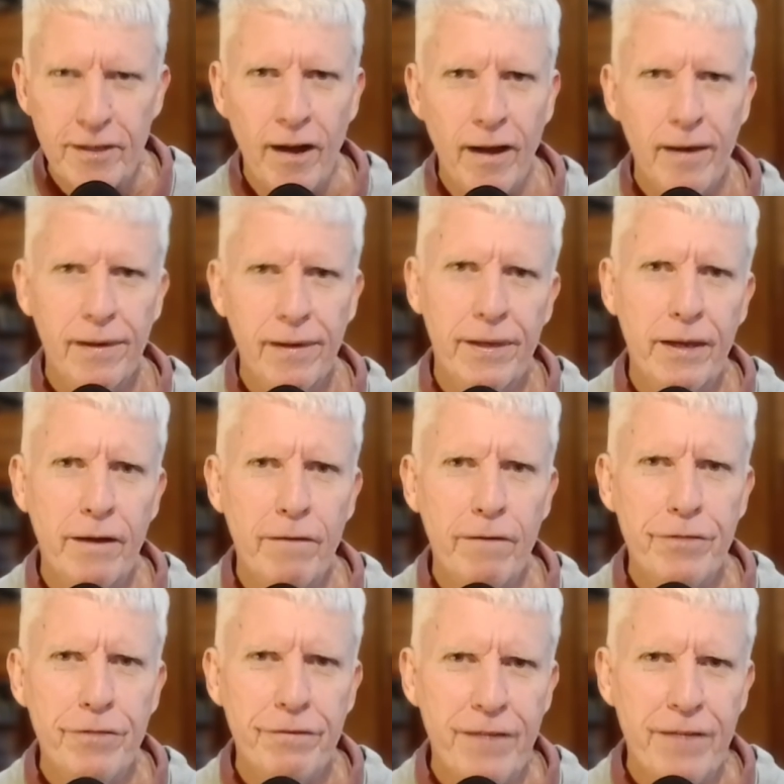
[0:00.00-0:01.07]
I
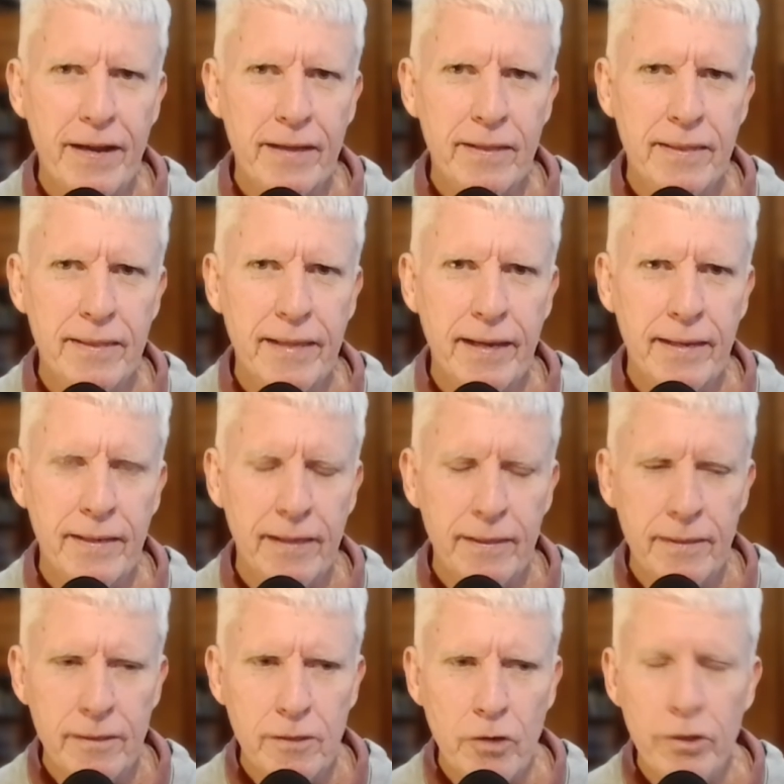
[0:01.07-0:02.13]
love the fact that it
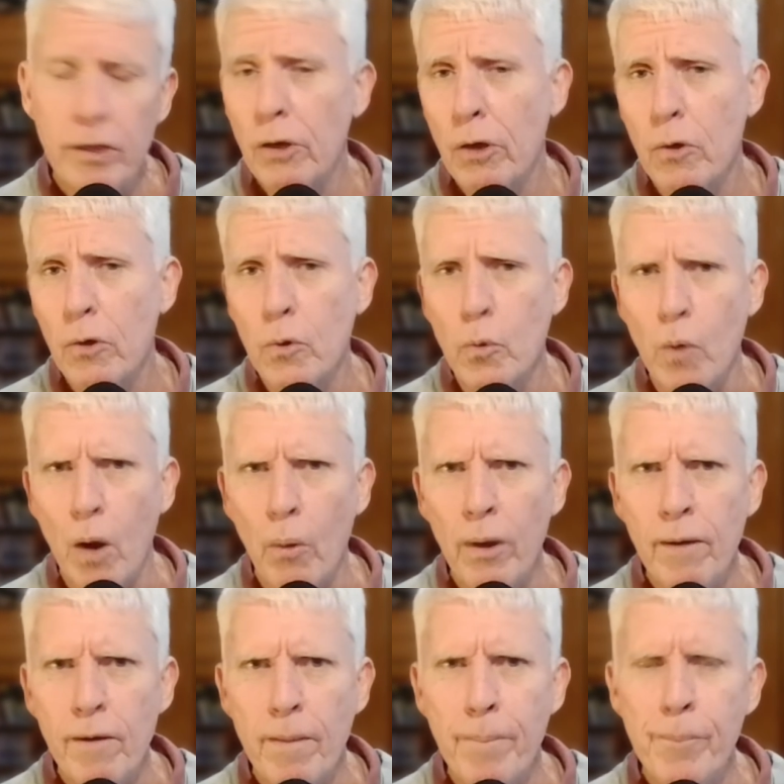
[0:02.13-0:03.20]
is only a low
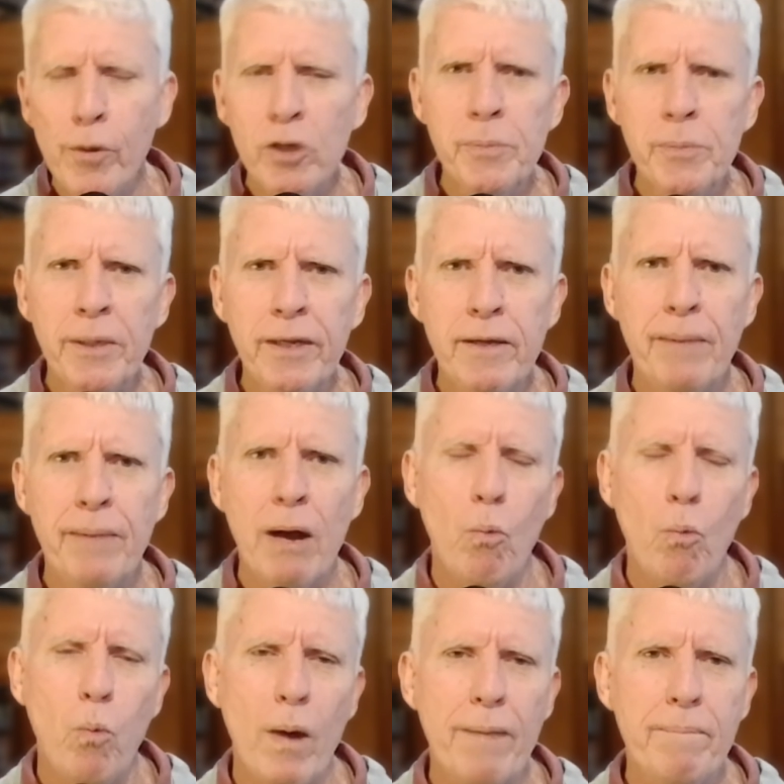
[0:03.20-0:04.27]
grower, approximately about
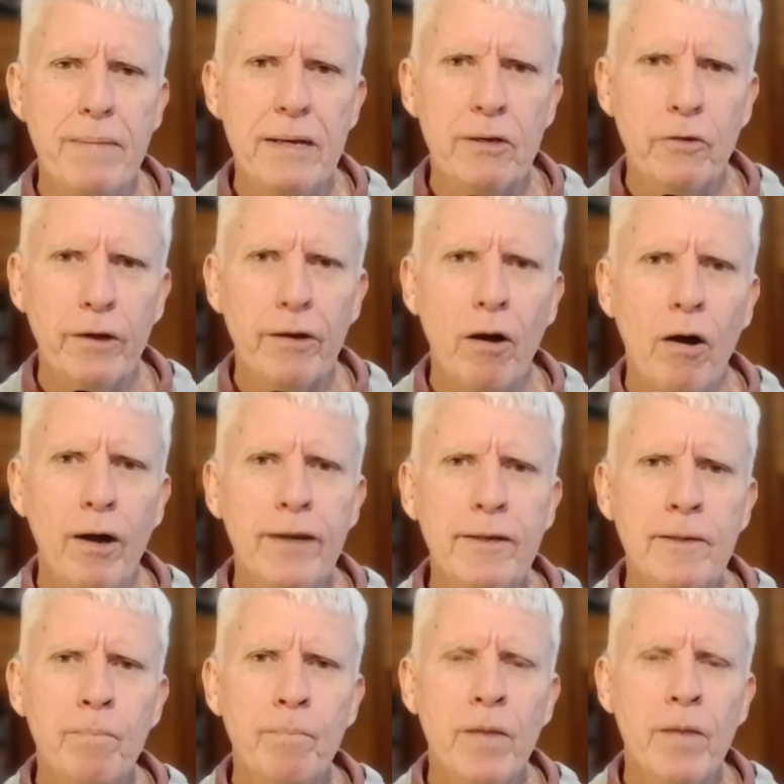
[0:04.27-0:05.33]
1 meter at height.